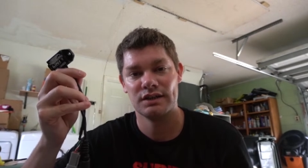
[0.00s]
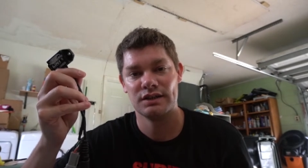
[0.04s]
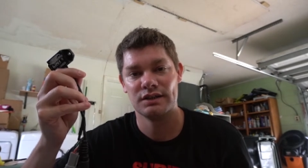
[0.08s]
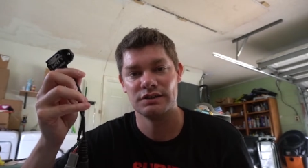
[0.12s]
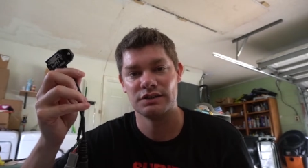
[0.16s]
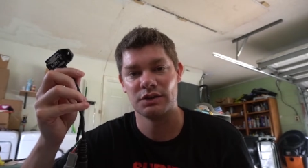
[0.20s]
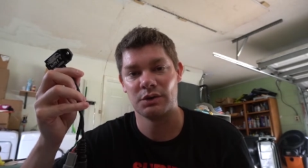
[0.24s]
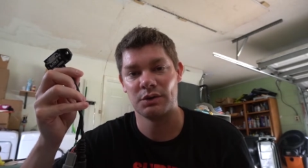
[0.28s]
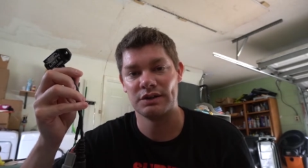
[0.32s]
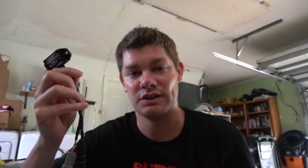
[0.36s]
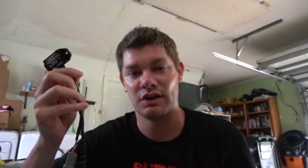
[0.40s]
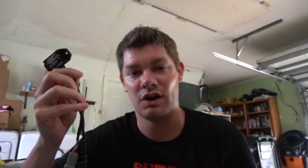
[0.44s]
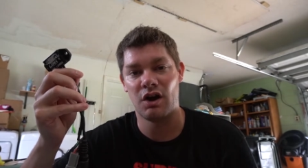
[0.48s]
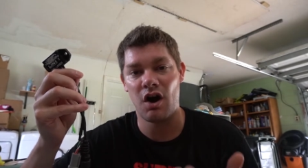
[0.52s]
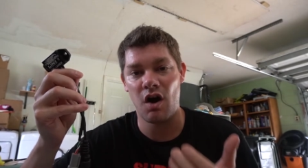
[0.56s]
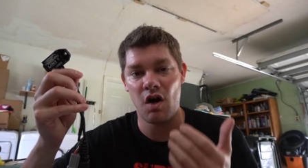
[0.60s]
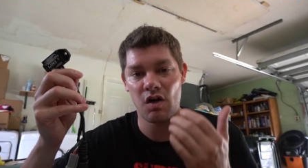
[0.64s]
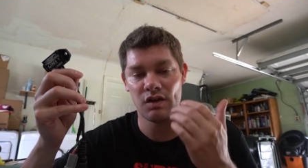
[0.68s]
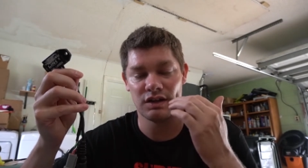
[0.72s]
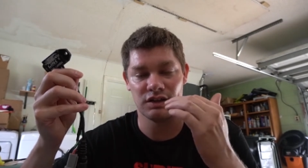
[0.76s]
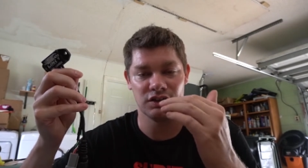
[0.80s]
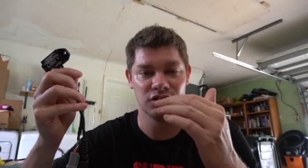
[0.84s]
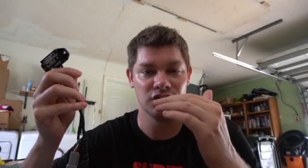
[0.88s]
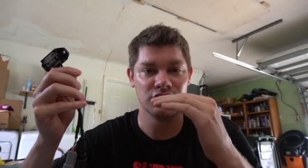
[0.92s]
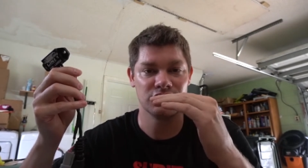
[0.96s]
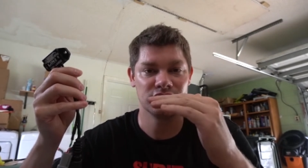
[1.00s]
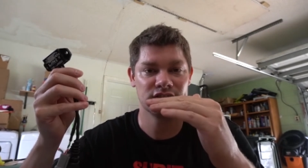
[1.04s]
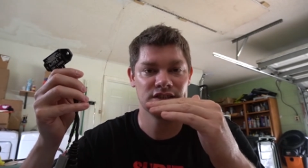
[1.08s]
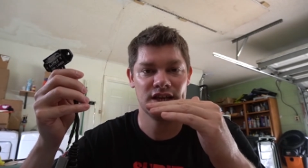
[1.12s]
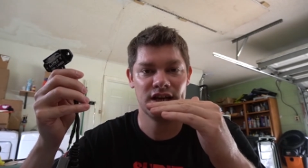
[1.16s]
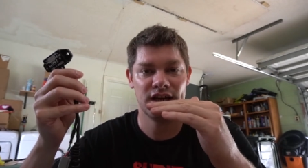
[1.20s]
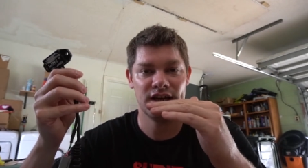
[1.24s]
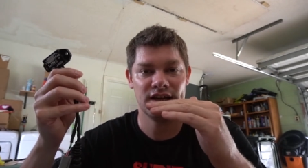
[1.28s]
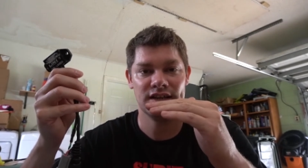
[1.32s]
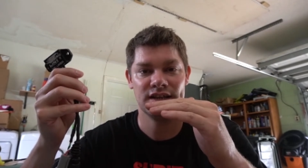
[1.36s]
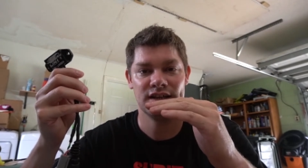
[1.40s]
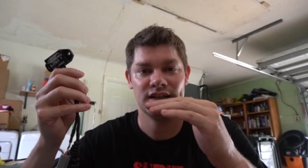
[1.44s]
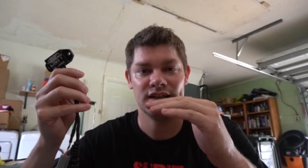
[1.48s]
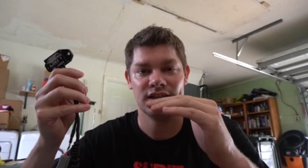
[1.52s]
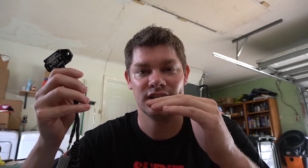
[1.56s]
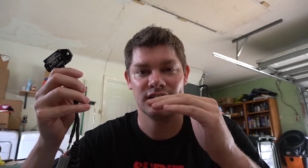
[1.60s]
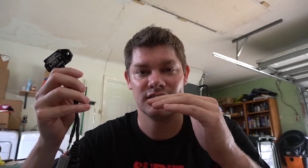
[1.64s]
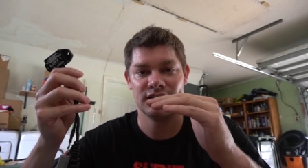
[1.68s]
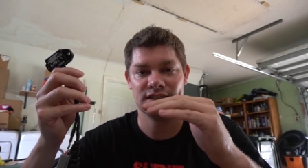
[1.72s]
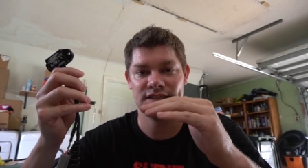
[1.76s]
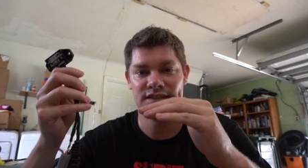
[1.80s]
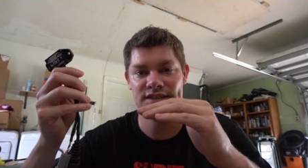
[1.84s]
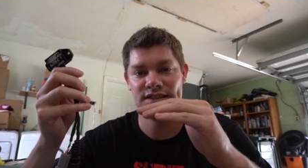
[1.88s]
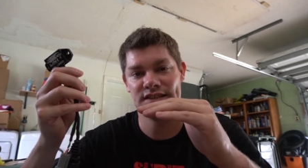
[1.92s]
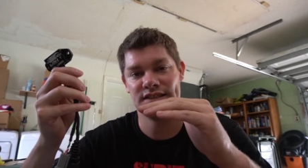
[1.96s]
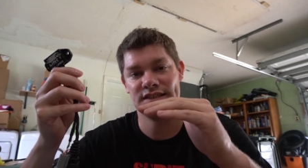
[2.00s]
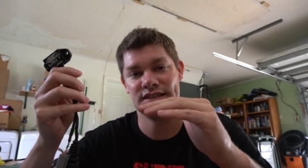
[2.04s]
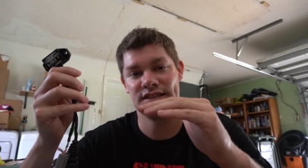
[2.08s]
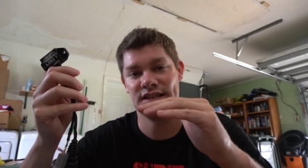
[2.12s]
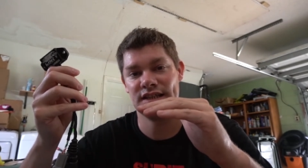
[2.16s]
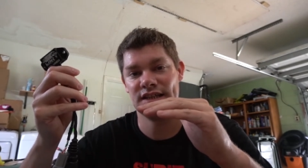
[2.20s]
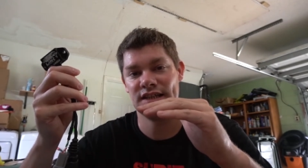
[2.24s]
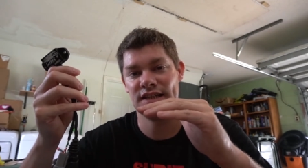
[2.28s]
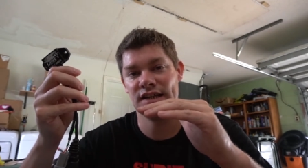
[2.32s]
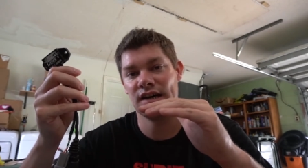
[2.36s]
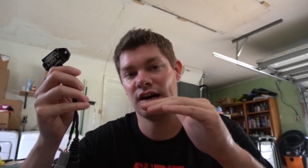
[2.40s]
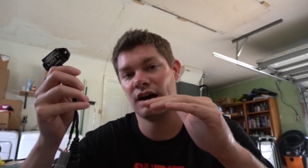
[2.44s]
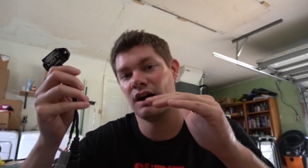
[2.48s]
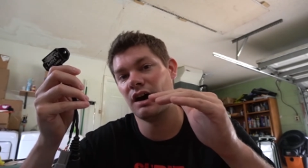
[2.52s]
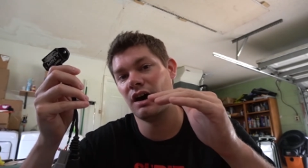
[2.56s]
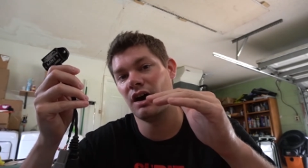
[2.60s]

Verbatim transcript: So it, all it looks at is to see